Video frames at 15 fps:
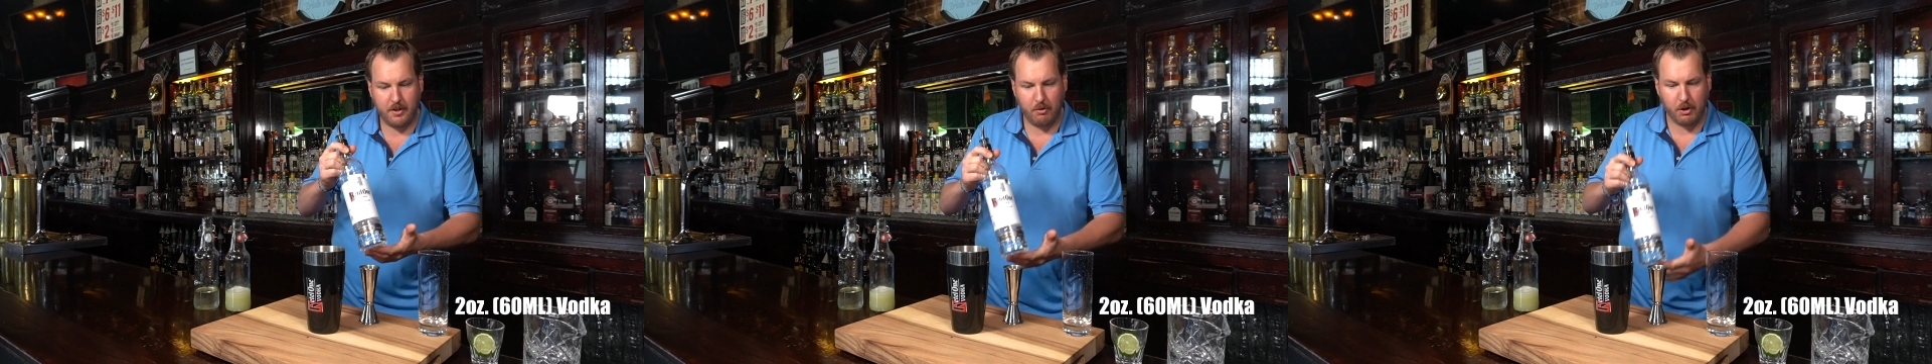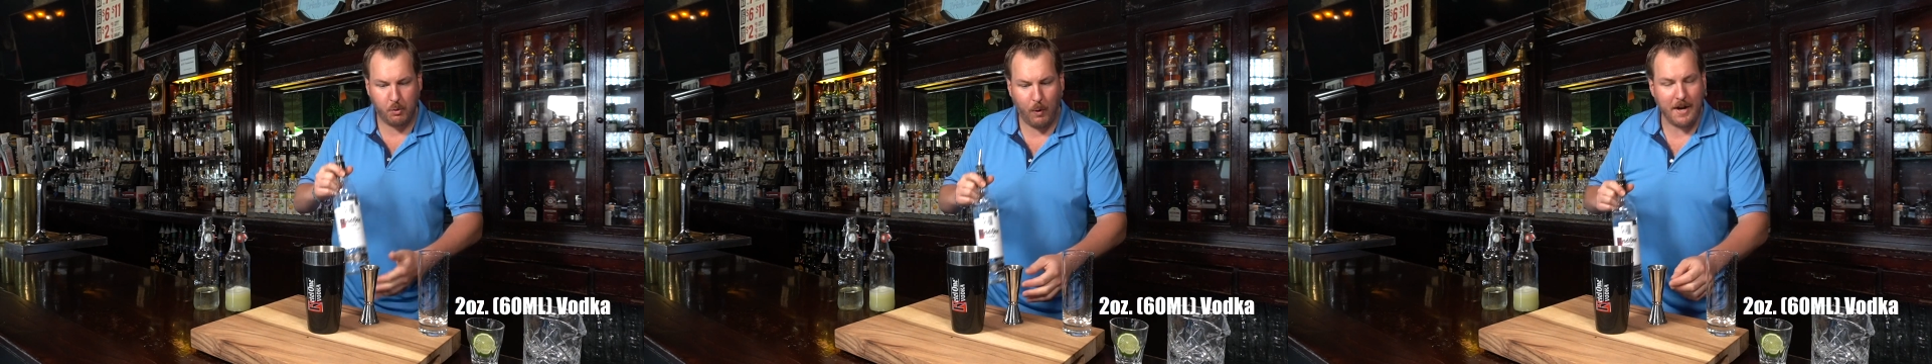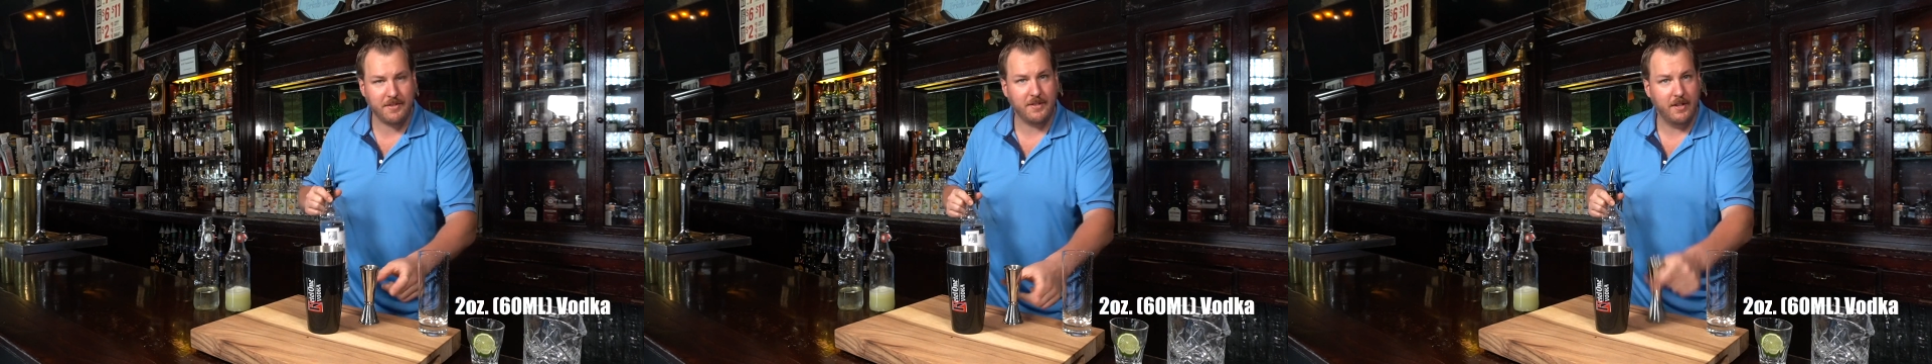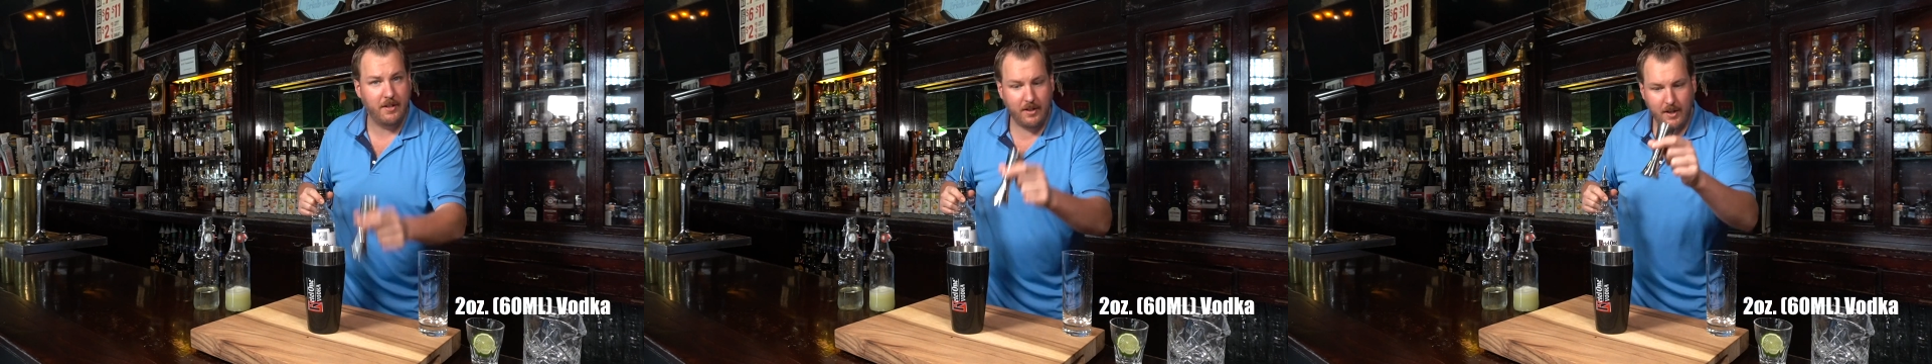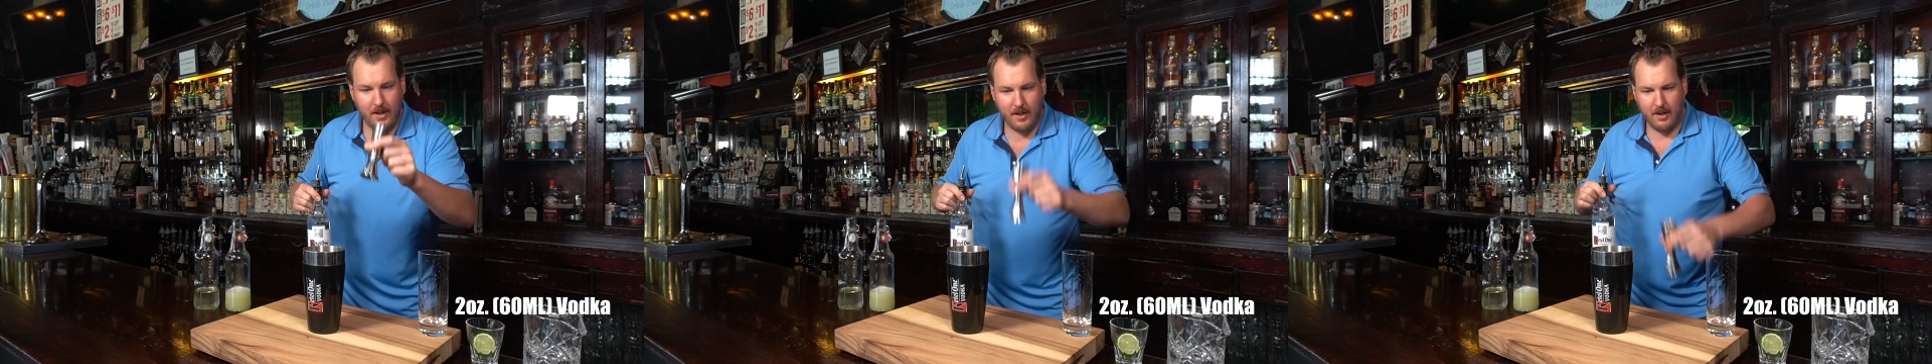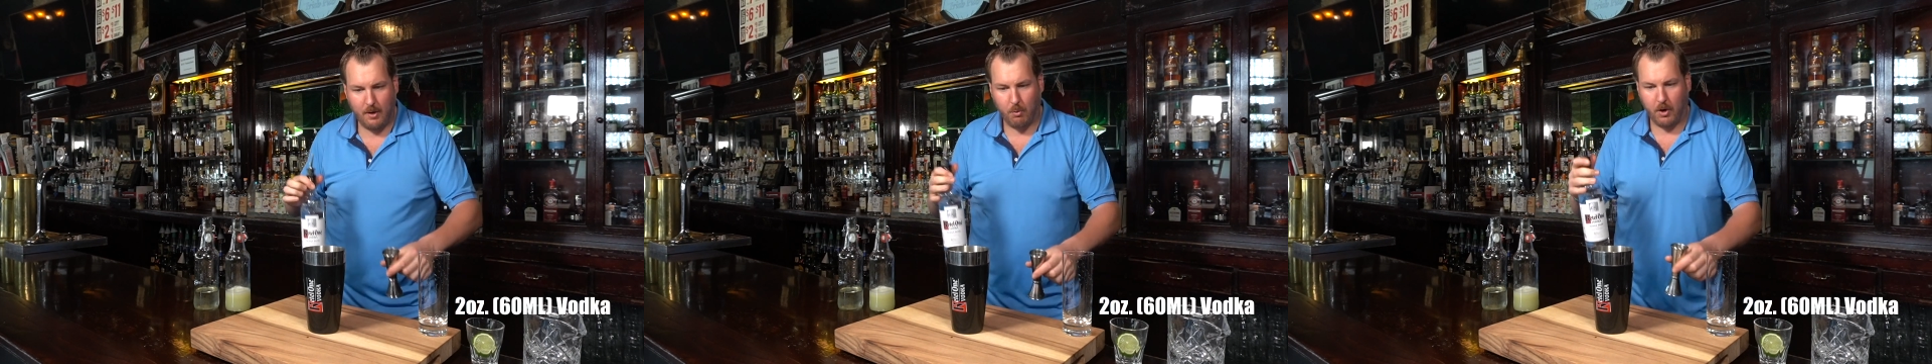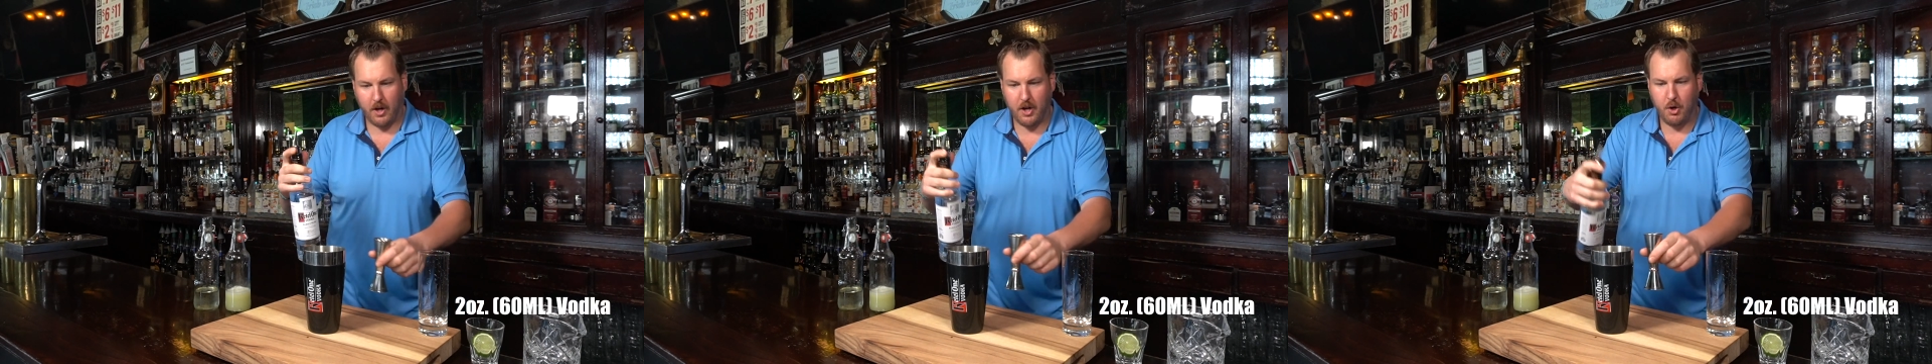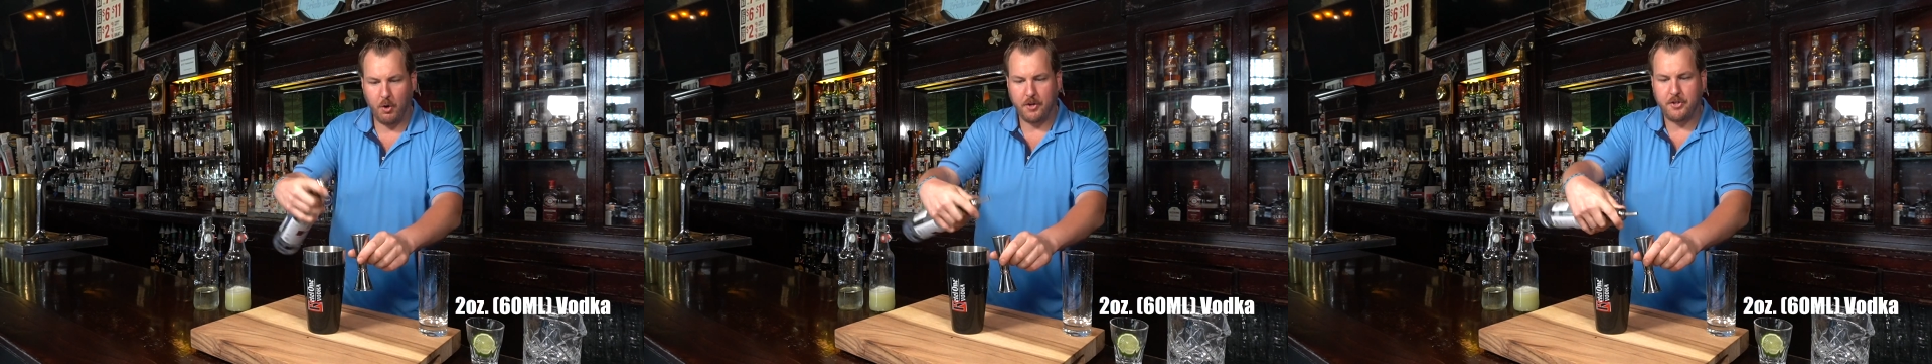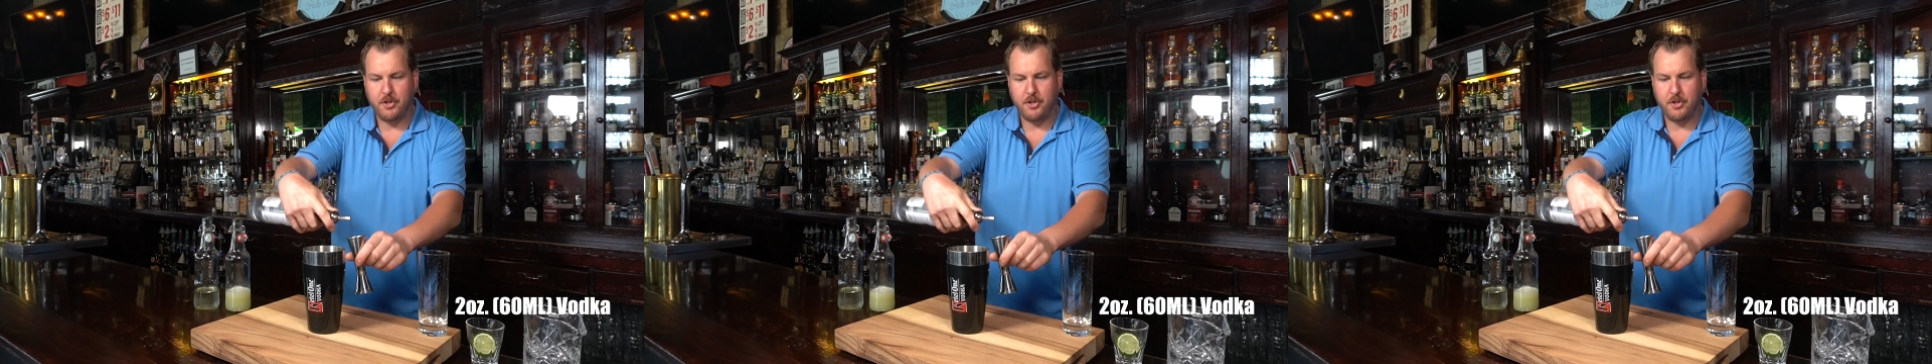you requested. We're gonna